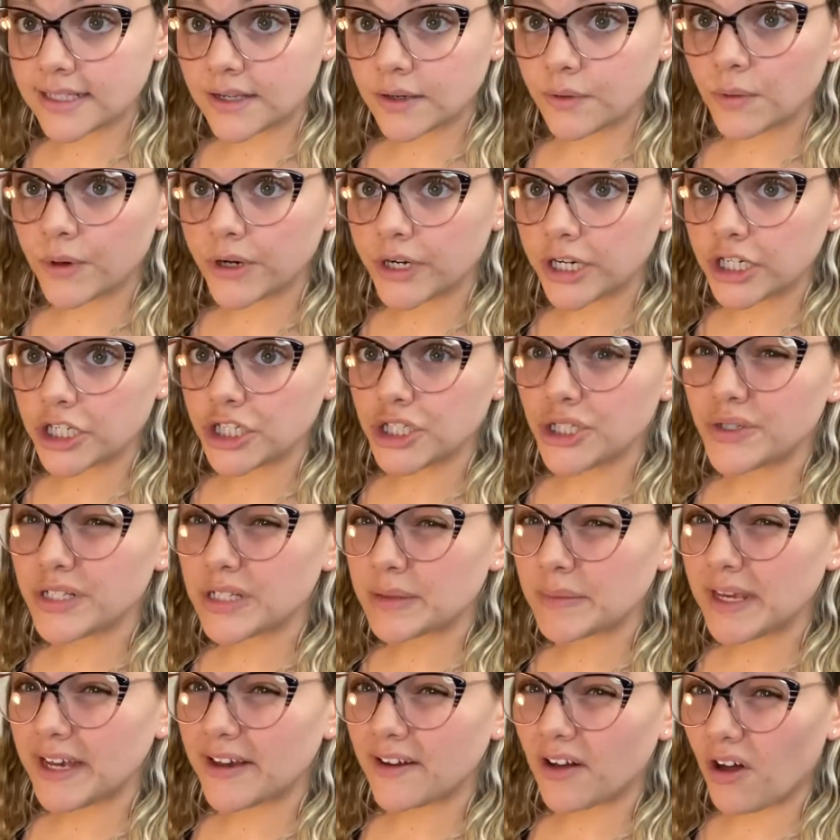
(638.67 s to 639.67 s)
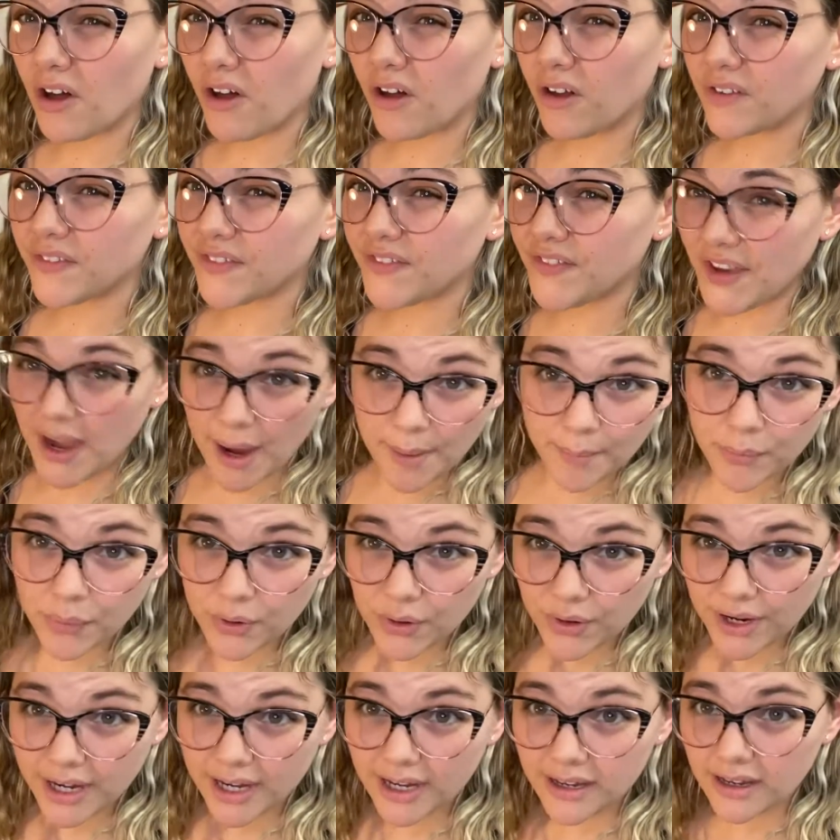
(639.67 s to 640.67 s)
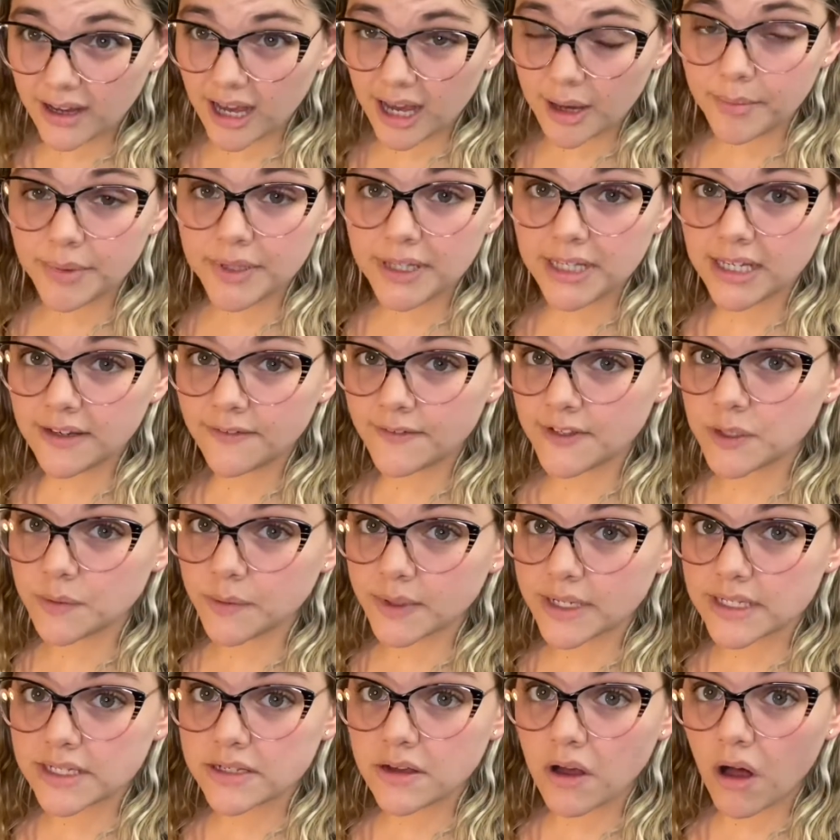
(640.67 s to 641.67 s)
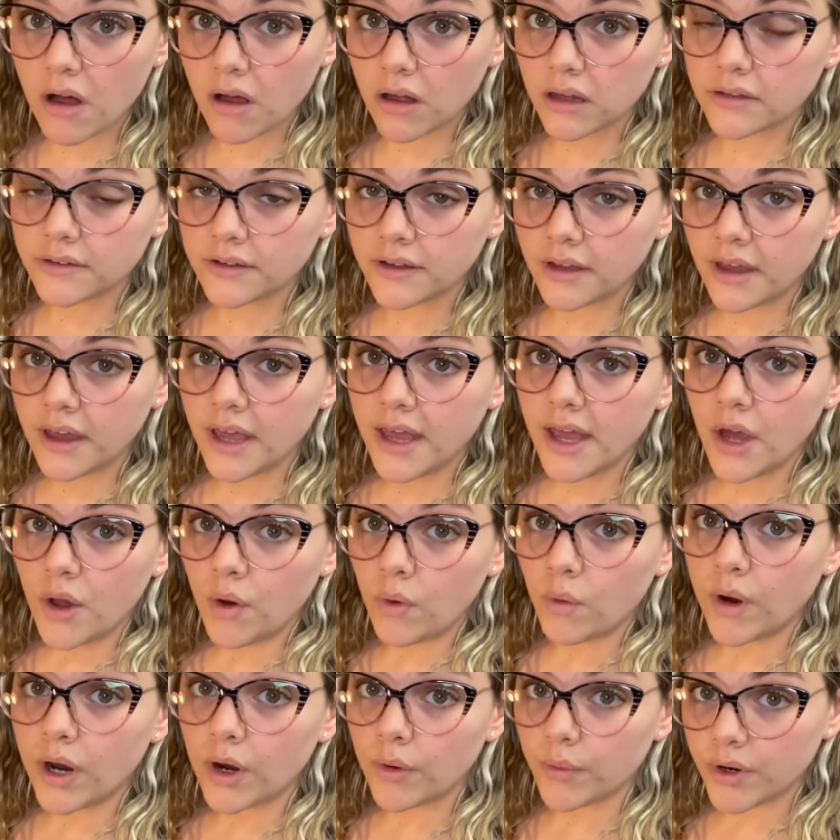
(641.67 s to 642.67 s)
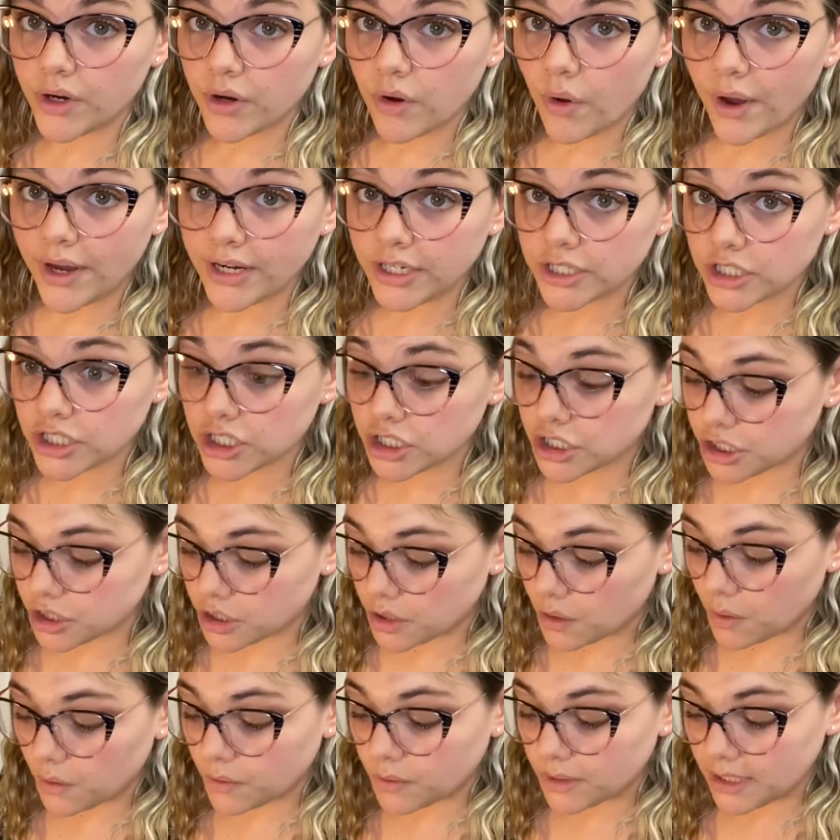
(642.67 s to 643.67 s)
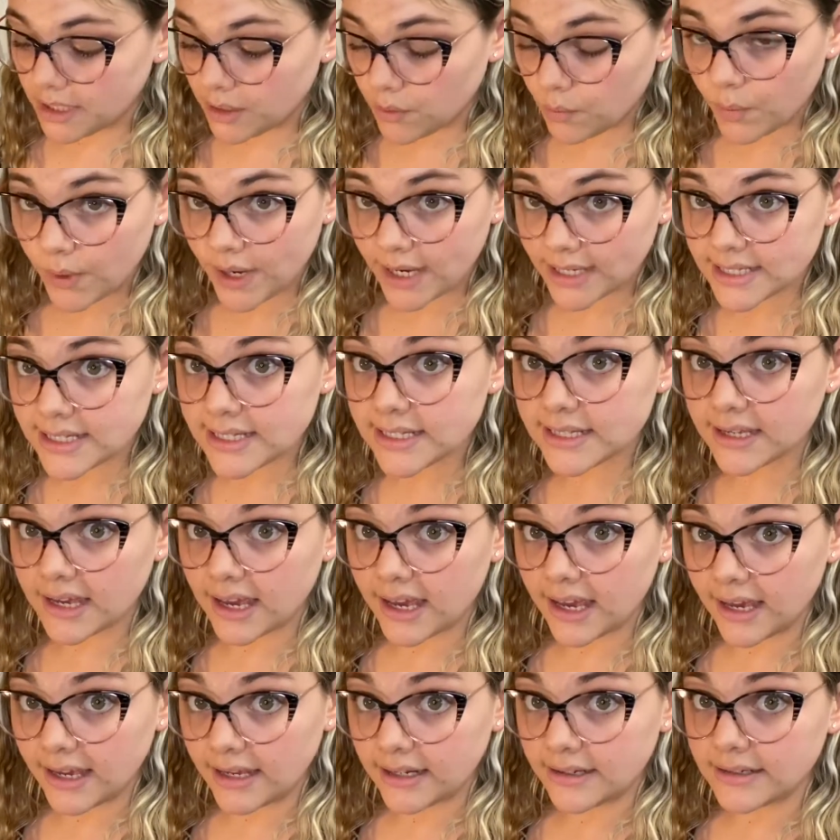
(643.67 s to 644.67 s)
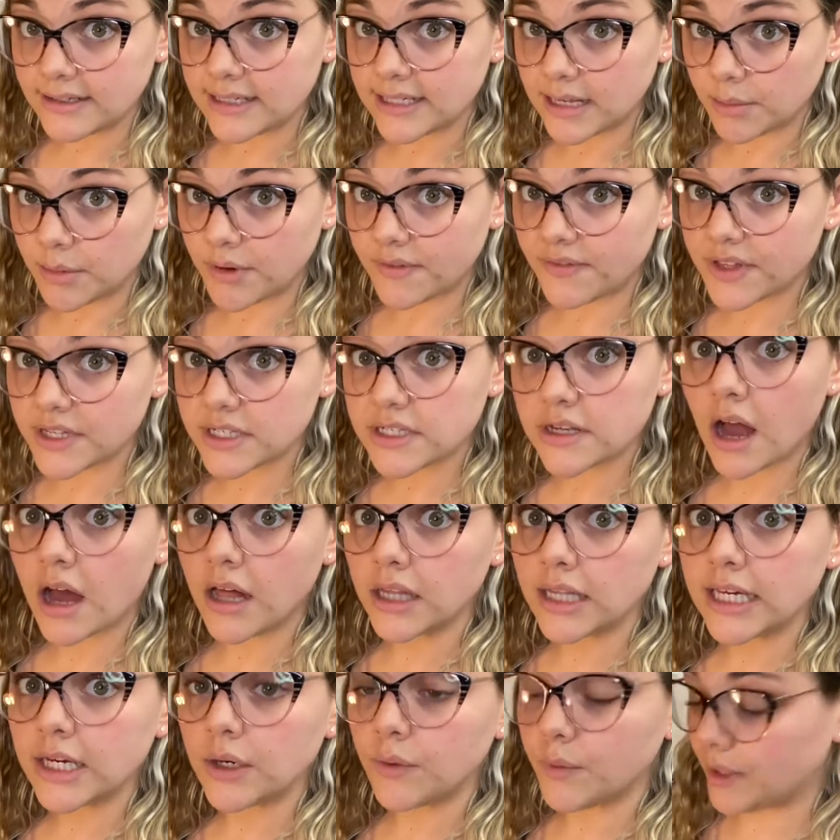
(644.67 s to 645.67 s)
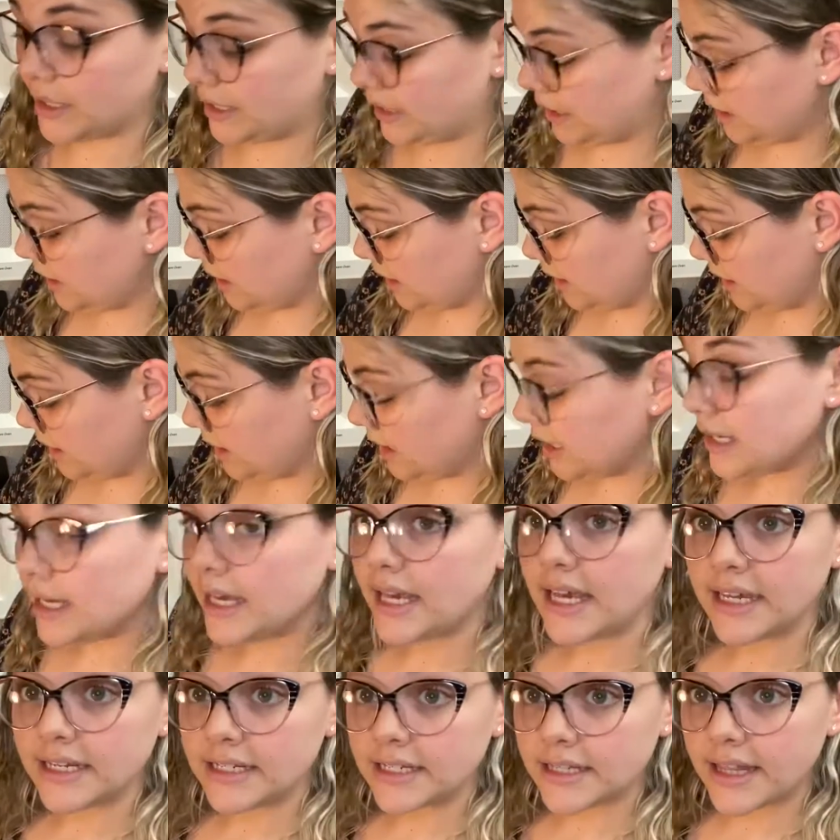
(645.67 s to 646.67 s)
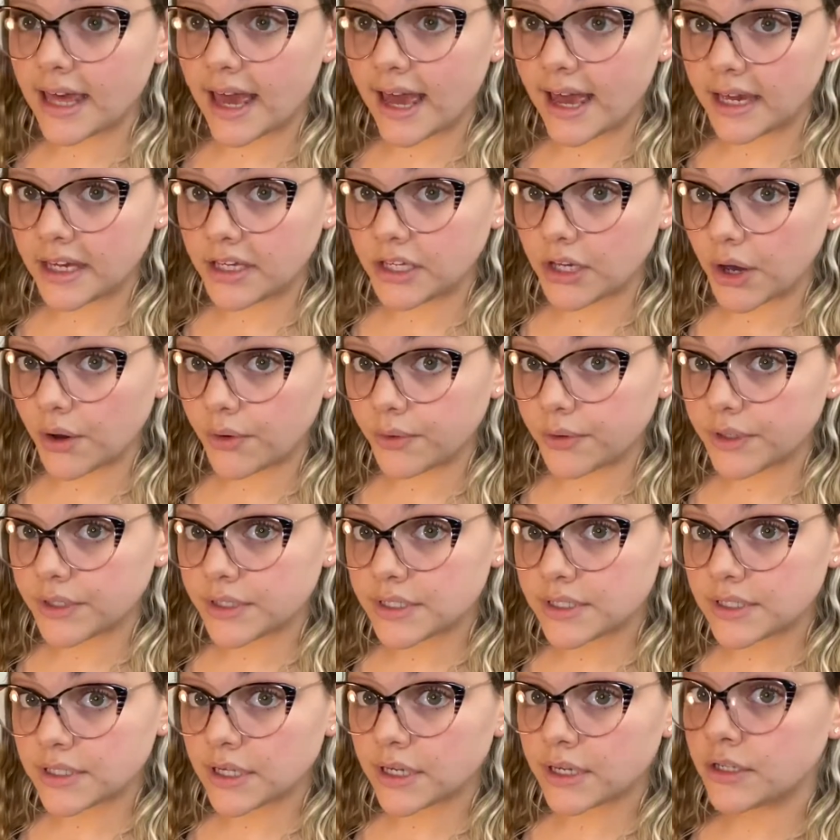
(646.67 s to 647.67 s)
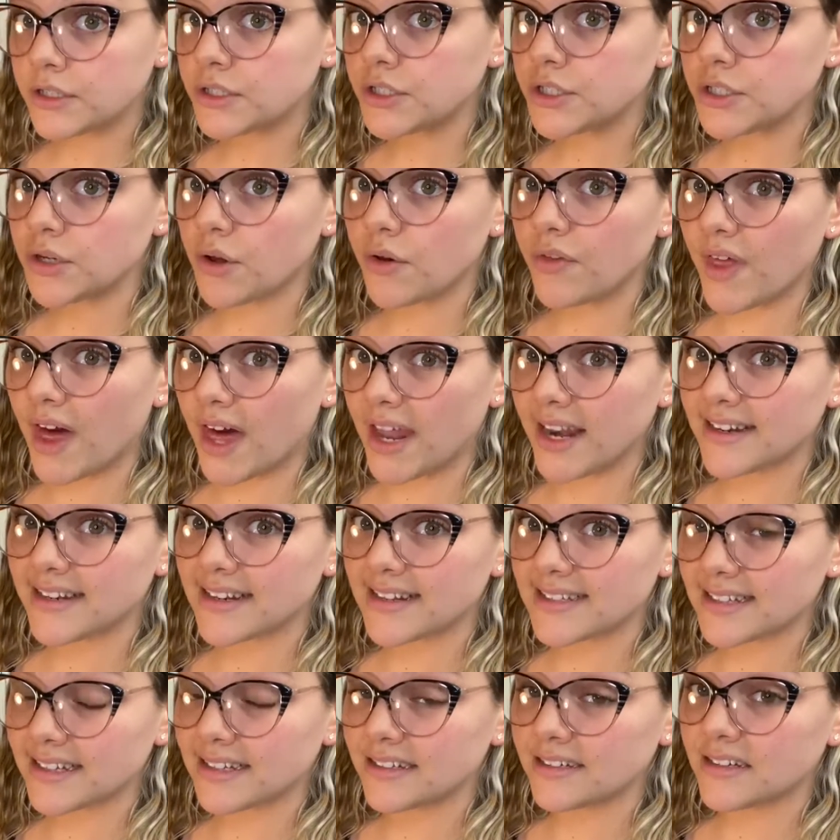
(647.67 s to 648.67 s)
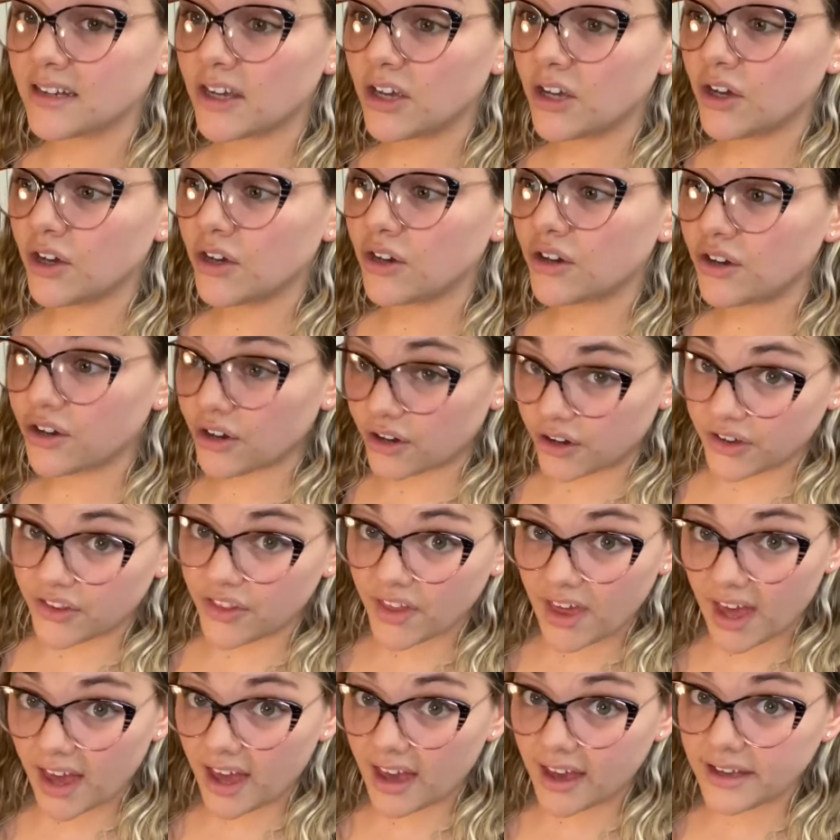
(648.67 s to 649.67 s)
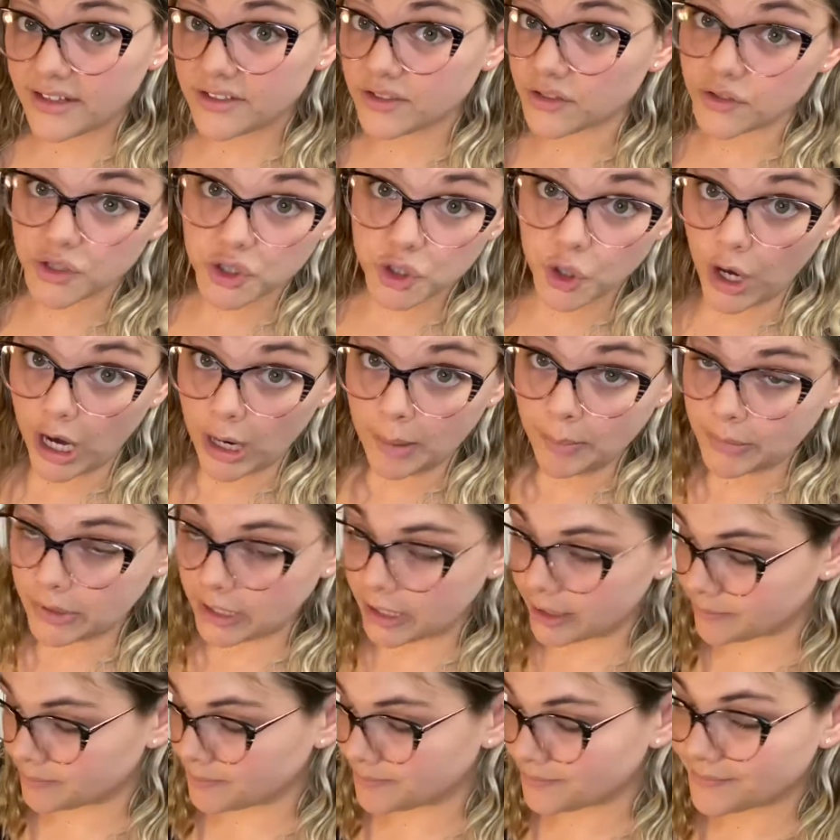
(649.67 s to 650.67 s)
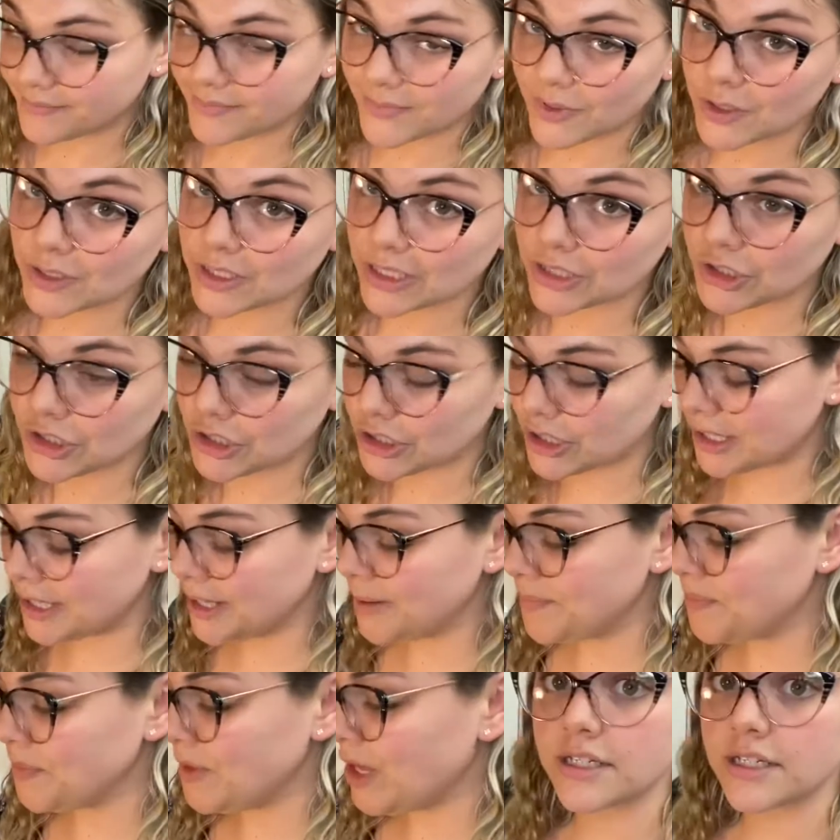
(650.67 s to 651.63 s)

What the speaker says: We're going to do something called tempering, I believe is what it's called, where we're going to slowly whisk in some of this hot liquid into the egg yolks so that it doesn't cook the eggs or scramble them, essentially.